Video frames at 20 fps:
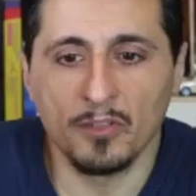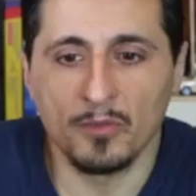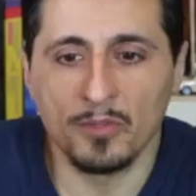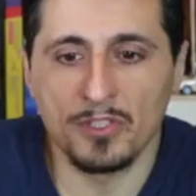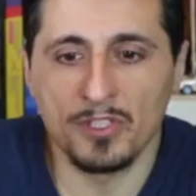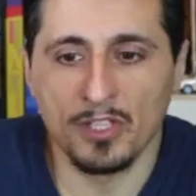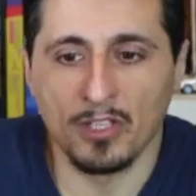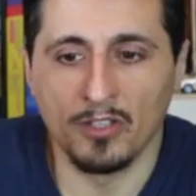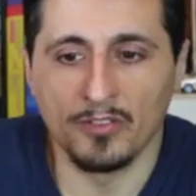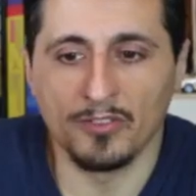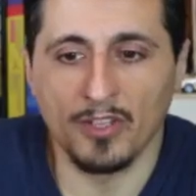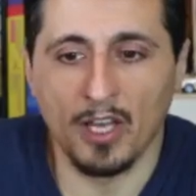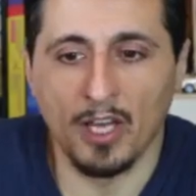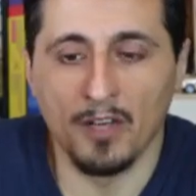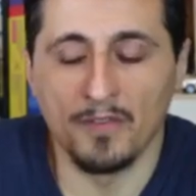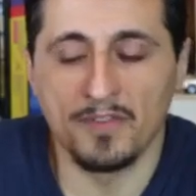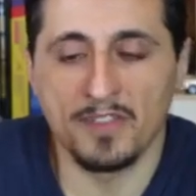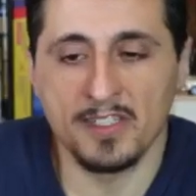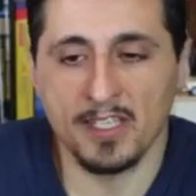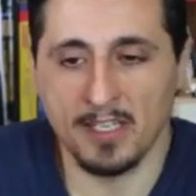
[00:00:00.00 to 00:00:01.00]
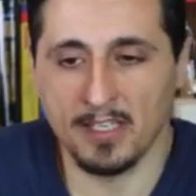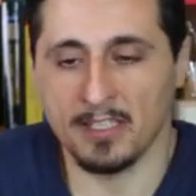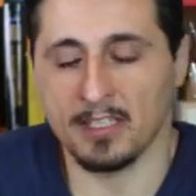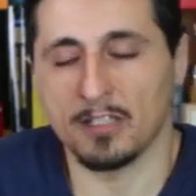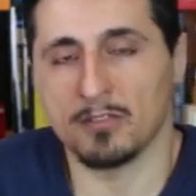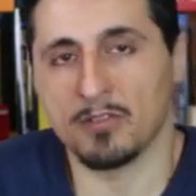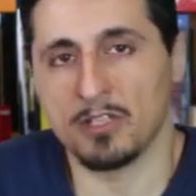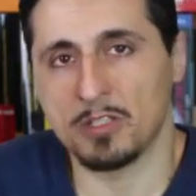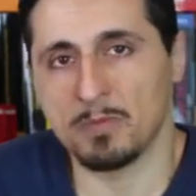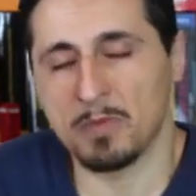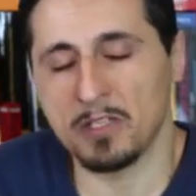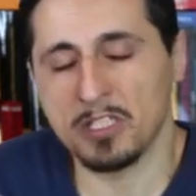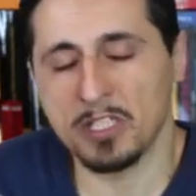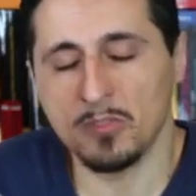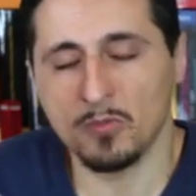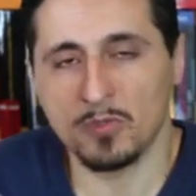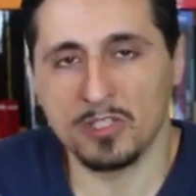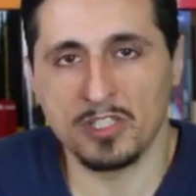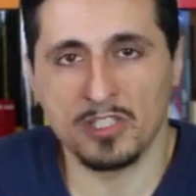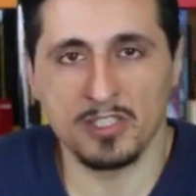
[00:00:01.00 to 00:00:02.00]
the result of sending the
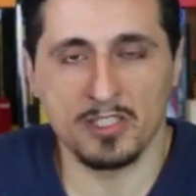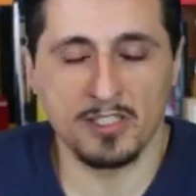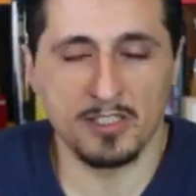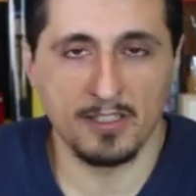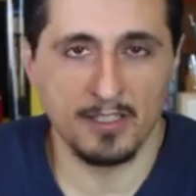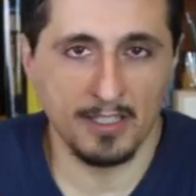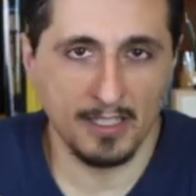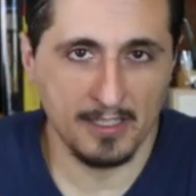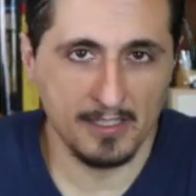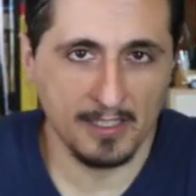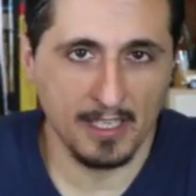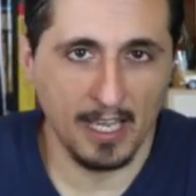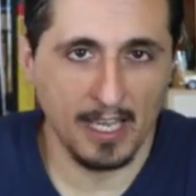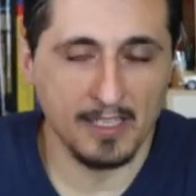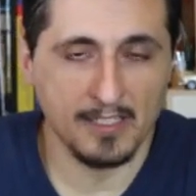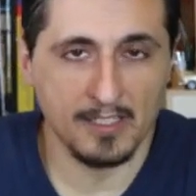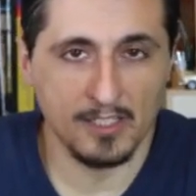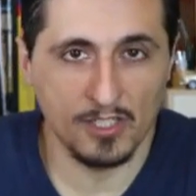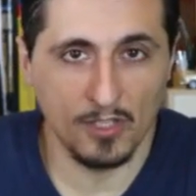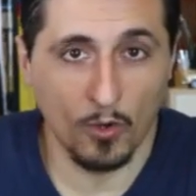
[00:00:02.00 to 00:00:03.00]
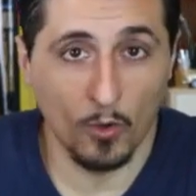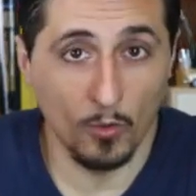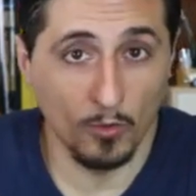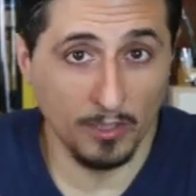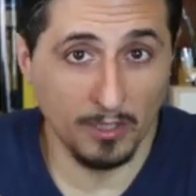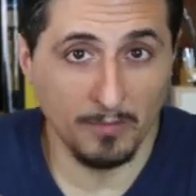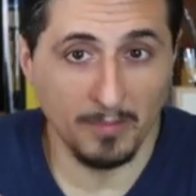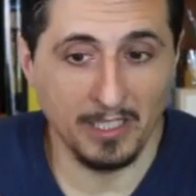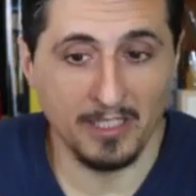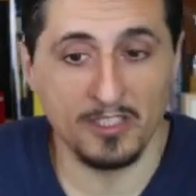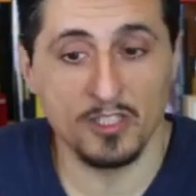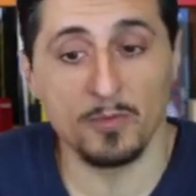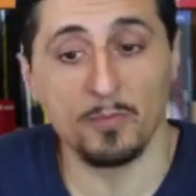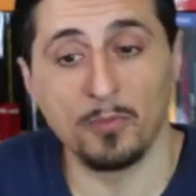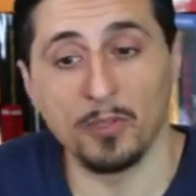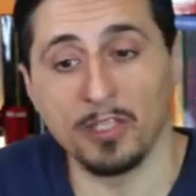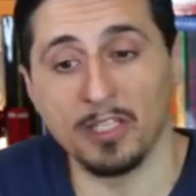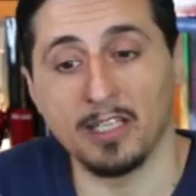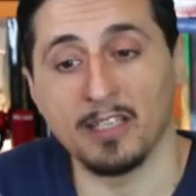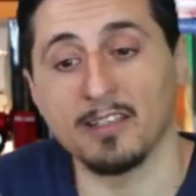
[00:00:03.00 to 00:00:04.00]
transmission, which in this case only means
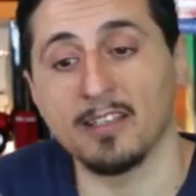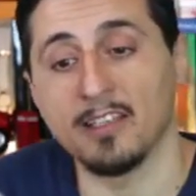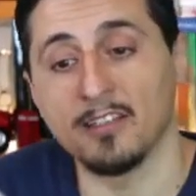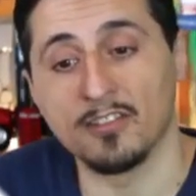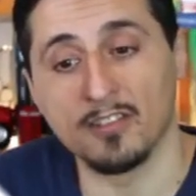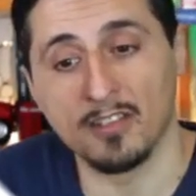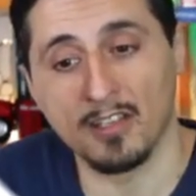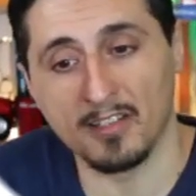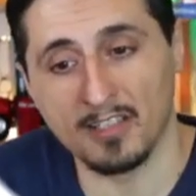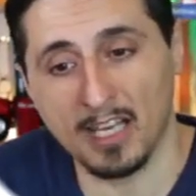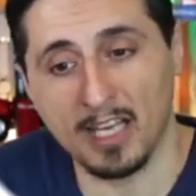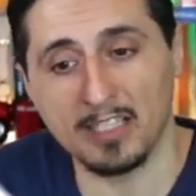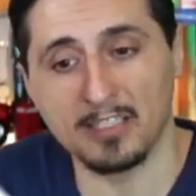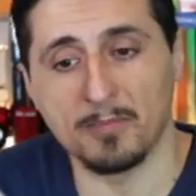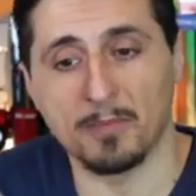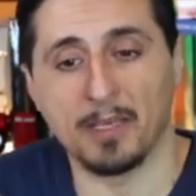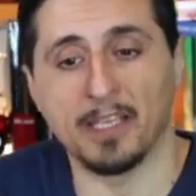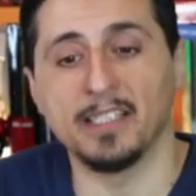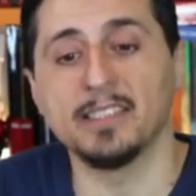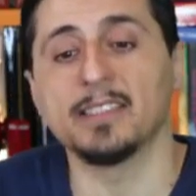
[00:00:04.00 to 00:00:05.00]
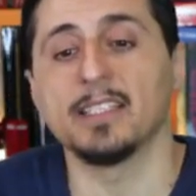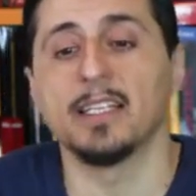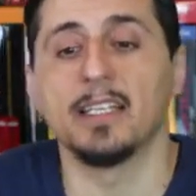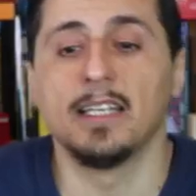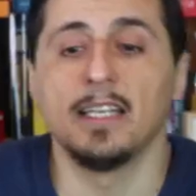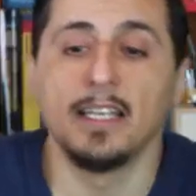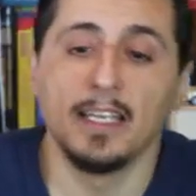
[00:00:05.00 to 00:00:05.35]
putting it into the database.